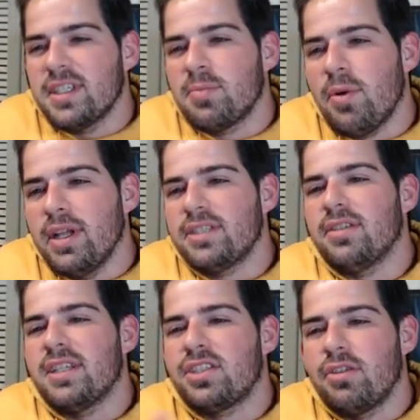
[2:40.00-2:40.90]
points, so
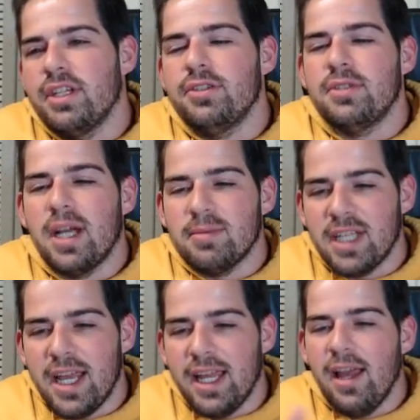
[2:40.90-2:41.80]
that's 32 times
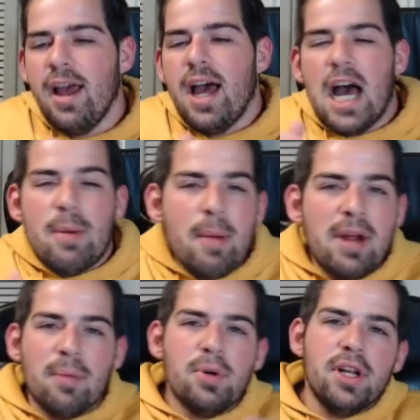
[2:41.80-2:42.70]
8.
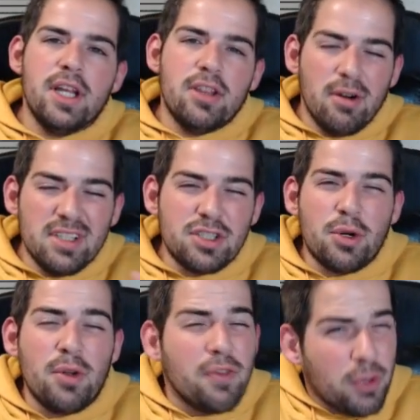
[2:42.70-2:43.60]
There is a
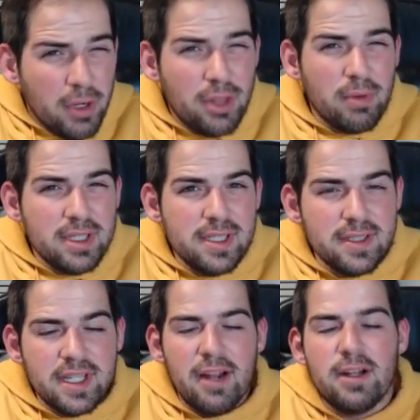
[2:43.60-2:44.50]
total of 33
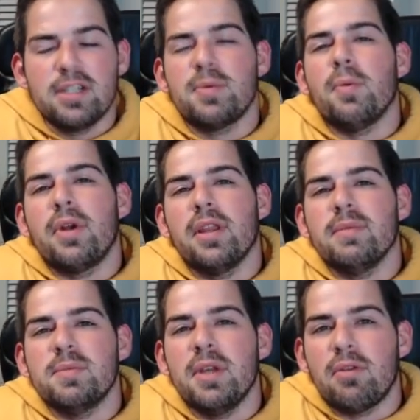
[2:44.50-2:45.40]
season characters, but one of them
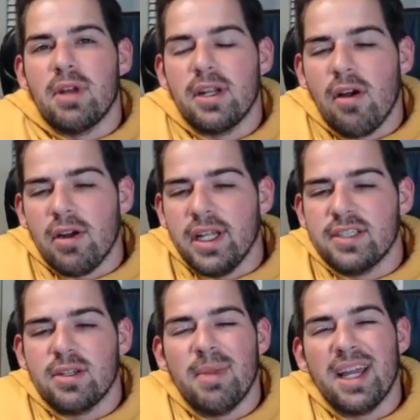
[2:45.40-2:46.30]
is being Red Guardian,
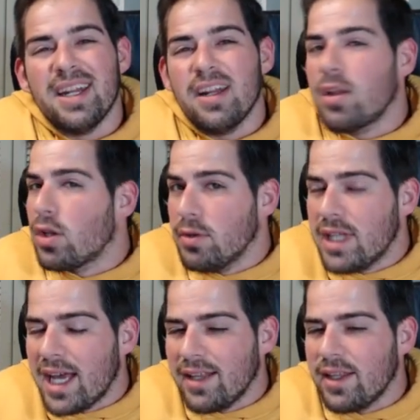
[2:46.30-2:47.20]
so I'm not gonna include
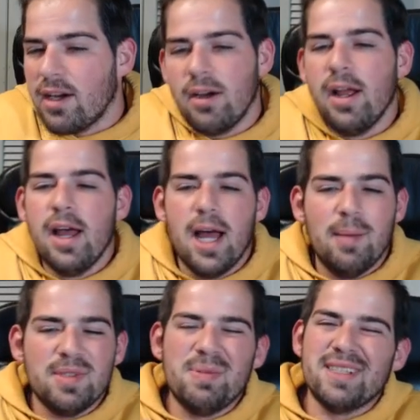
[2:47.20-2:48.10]
that in there,
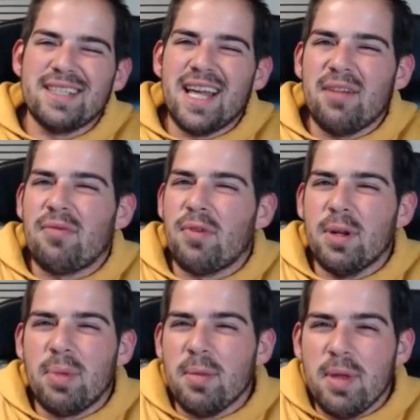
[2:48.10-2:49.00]
just because a lot of
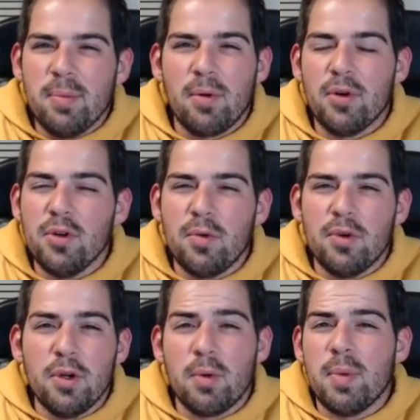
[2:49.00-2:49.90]
free-to-play people or
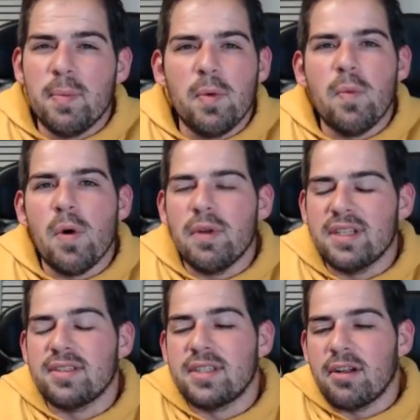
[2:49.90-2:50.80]
newer people won't
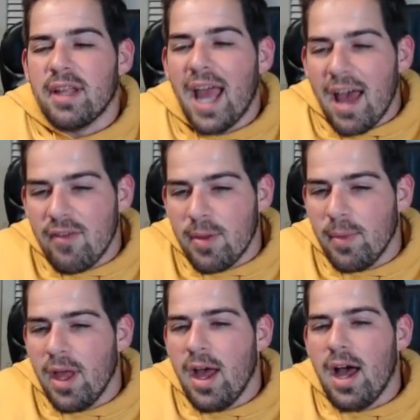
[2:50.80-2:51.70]
necessarily have
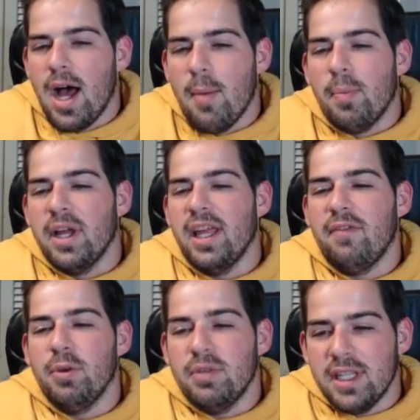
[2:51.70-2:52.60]
him. But
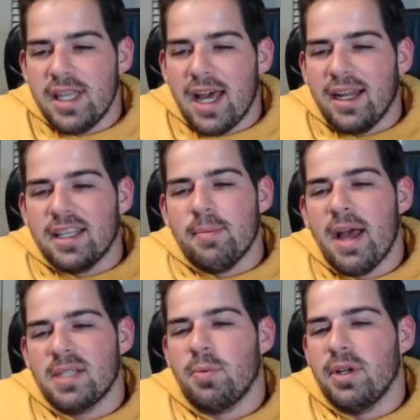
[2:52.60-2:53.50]
if you did that and got the
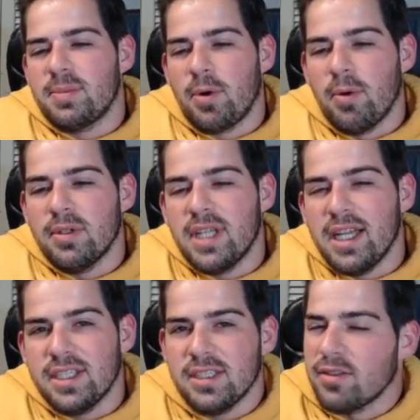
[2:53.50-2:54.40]
max points per
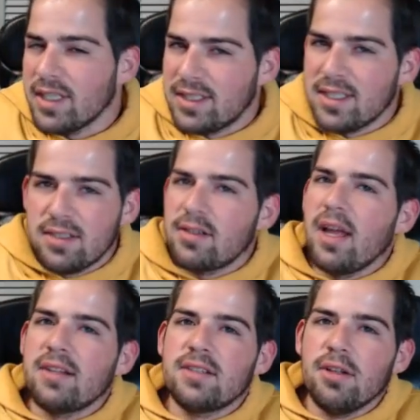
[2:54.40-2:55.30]
rotation, so this is
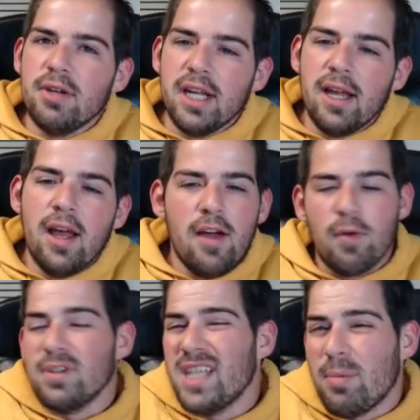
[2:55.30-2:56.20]
excluding,
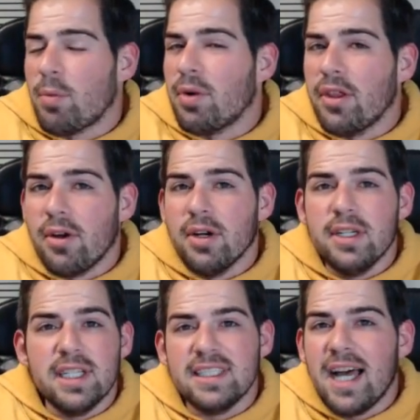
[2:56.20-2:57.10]
for example,
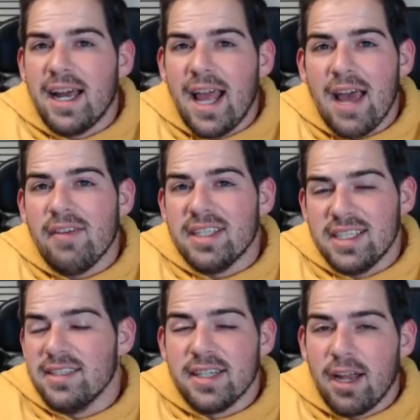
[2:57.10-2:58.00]
Brotherhood does not have a
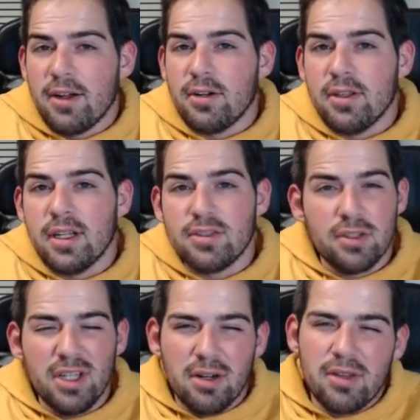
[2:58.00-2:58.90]
season character in there,
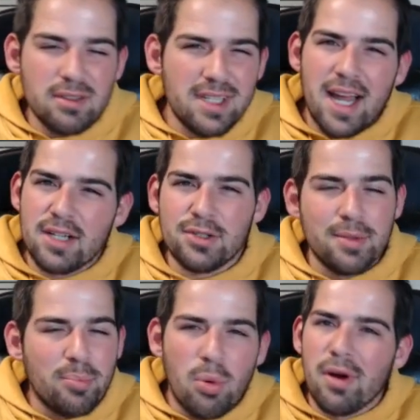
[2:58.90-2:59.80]
so there's an
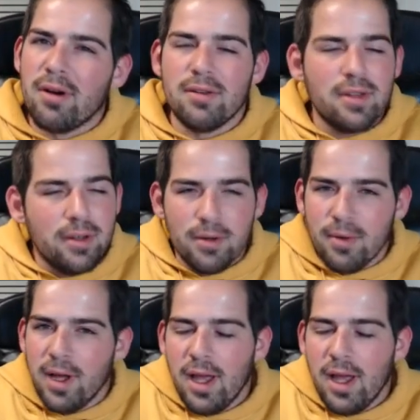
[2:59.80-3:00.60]
extra point or 2